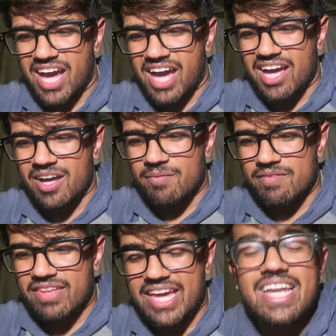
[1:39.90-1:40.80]

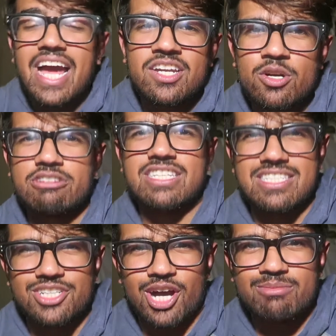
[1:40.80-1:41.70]
um, and I know it's
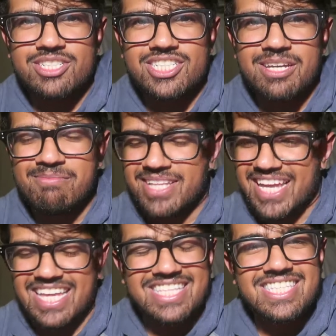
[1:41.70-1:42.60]
his job and shit, but
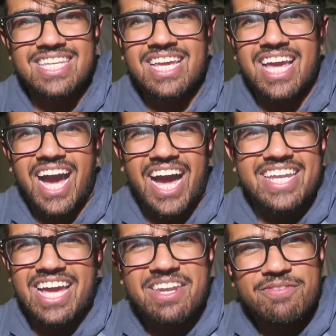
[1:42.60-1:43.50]
like it's.
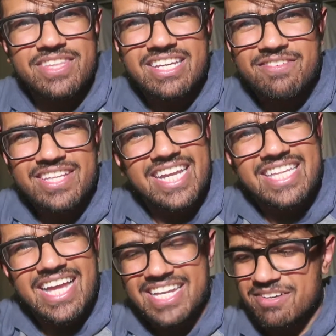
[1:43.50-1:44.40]
I, I never think of it
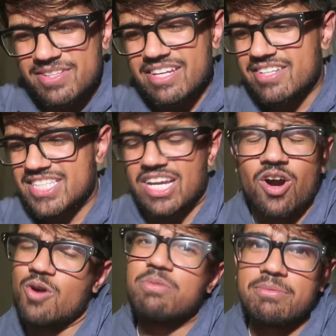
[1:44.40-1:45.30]
like that. I never think it's like,
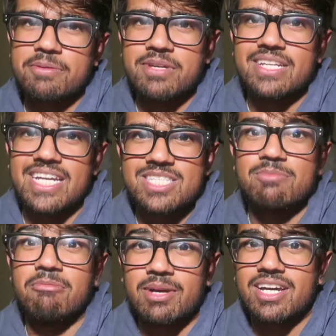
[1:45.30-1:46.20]
oh, people are being nice
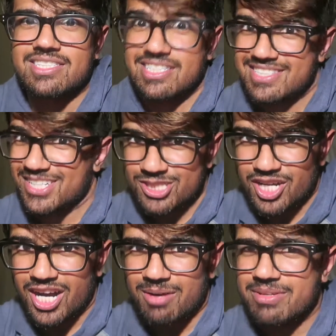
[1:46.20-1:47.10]
to me because it's their
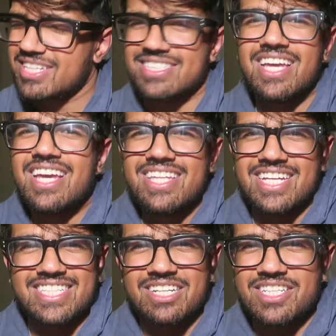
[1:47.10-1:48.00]
job, because
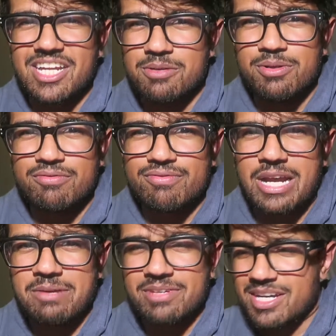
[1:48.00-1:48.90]
that's like a terrible
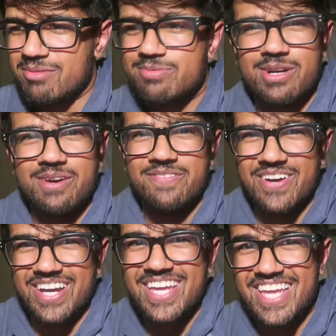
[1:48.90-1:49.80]
frame to come from.
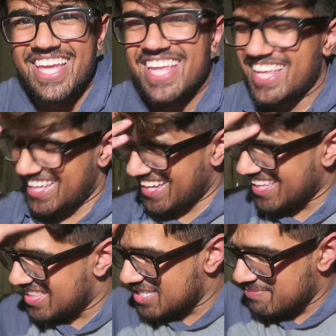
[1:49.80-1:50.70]
but
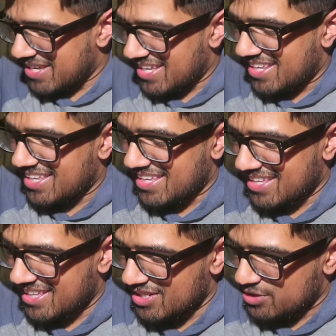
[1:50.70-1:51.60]
uh, this man,
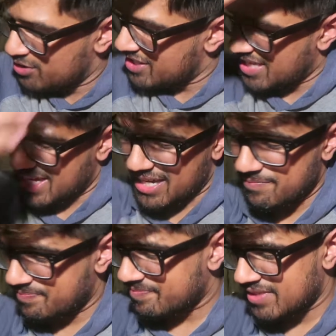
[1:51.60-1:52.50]
he also just like,
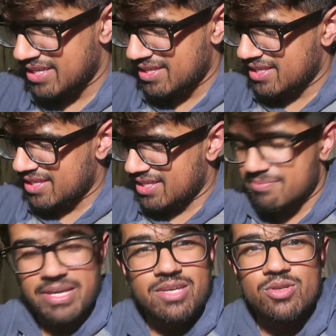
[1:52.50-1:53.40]

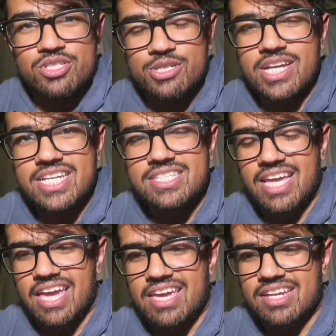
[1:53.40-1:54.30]
man, he was so nice
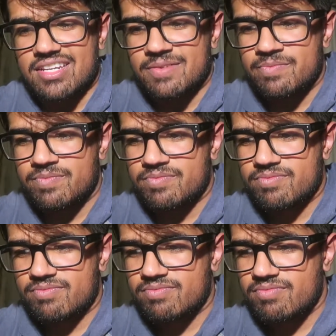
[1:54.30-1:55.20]
and
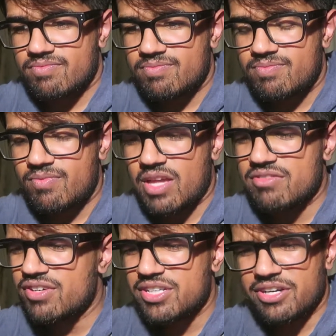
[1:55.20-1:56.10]

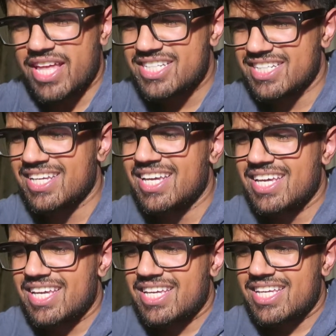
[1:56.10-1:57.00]
fuck all that shit
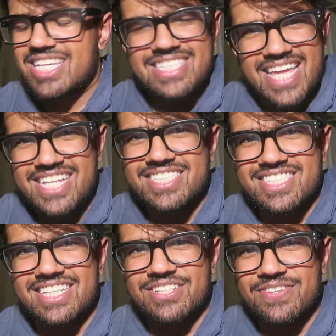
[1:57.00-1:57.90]
he's an
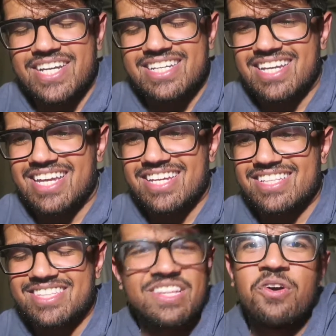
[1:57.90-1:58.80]
action taker, right?
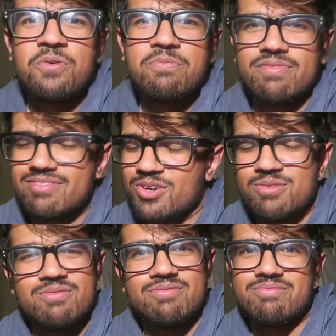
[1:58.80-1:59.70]
And the whole, the,
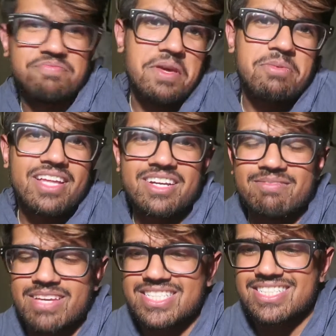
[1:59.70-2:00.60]
maybe like a
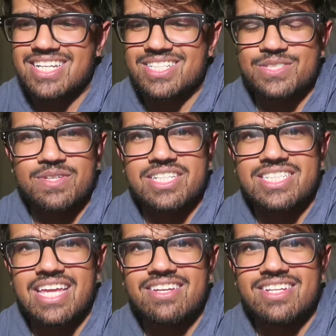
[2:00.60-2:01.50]
message I just want to
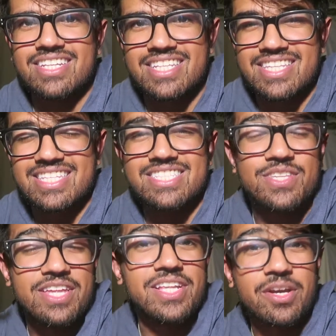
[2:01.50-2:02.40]
send to this,
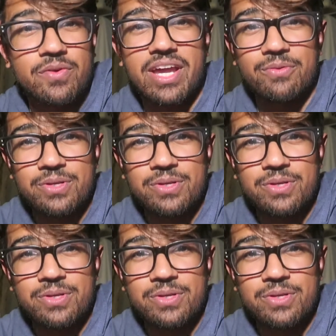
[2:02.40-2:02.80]
so then like when I